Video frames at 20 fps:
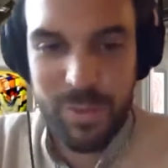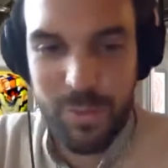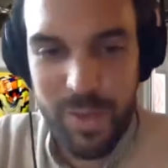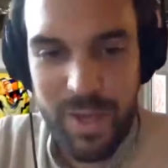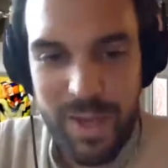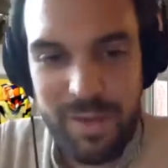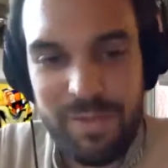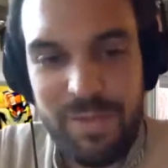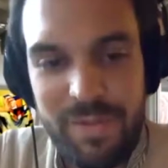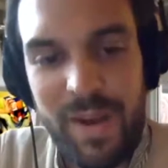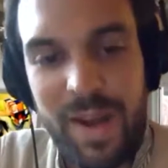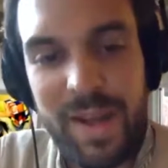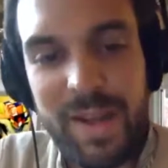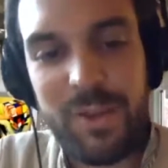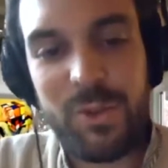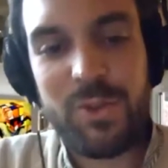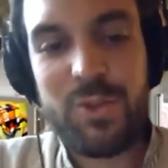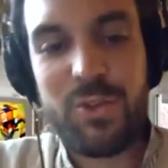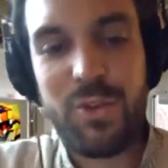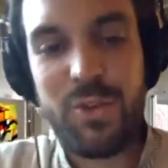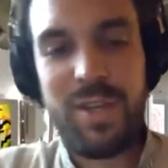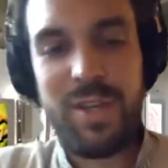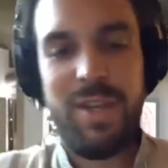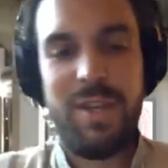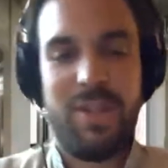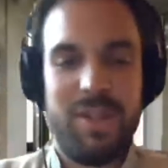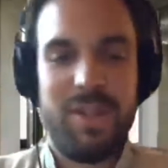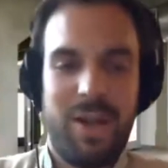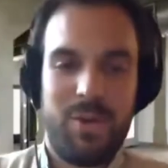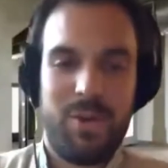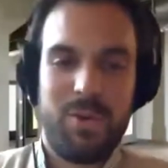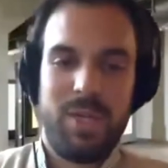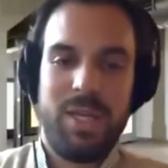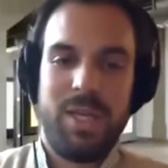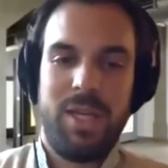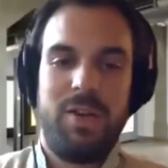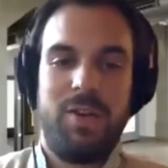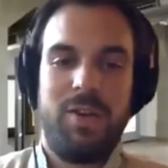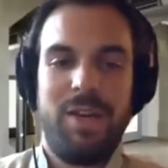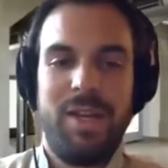we can find also here, down
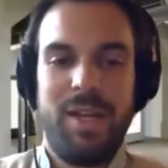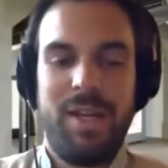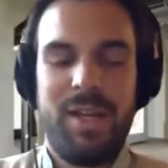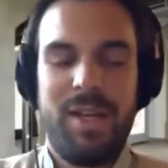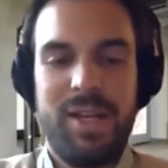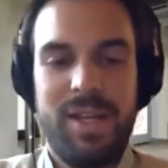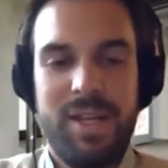here in